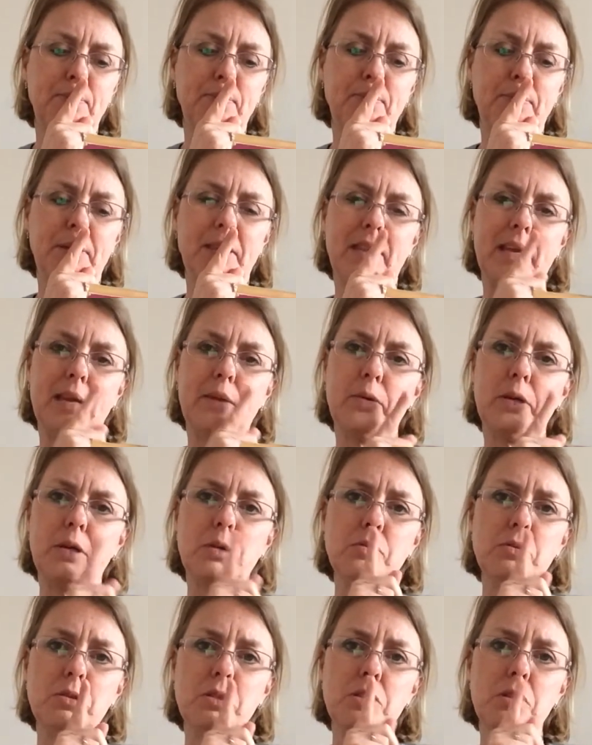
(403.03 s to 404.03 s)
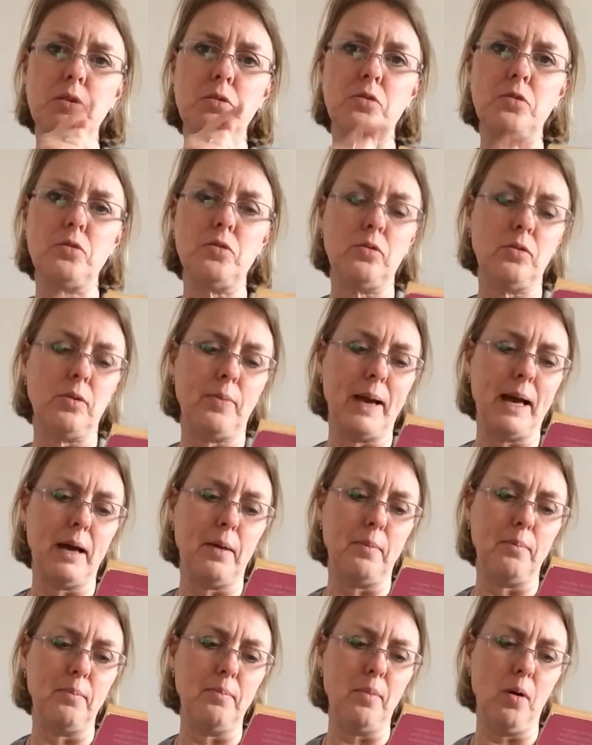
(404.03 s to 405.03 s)
But they were not so sure
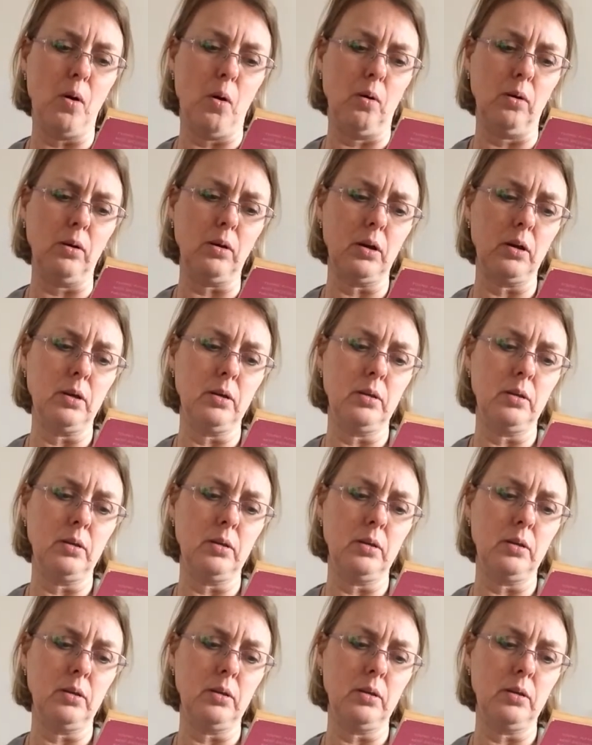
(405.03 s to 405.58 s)
about Mog.